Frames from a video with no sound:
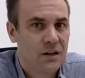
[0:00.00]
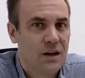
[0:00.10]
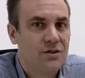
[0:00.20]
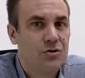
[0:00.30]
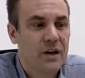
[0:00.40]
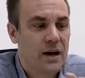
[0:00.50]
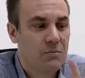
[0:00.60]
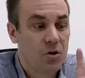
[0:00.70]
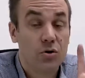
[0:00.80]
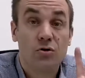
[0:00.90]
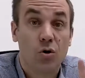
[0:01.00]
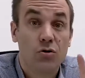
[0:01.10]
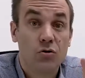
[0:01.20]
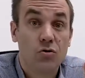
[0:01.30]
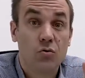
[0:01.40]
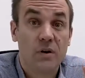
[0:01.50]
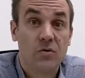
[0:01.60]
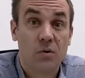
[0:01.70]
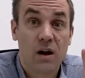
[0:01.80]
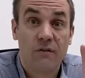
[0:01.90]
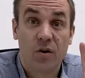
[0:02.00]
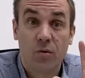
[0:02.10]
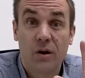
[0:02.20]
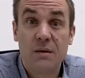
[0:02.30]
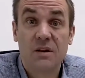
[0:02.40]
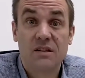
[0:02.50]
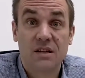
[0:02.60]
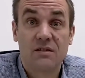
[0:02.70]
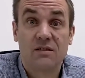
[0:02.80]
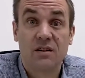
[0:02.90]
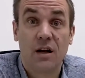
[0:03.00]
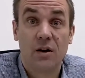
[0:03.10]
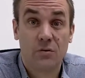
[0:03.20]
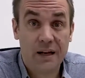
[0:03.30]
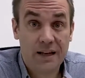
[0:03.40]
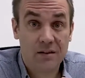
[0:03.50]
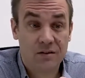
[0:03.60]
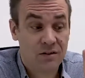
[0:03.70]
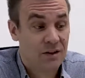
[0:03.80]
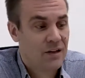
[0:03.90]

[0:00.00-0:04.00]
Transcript: and today I'm going to talk to you with one of our limited cellar release.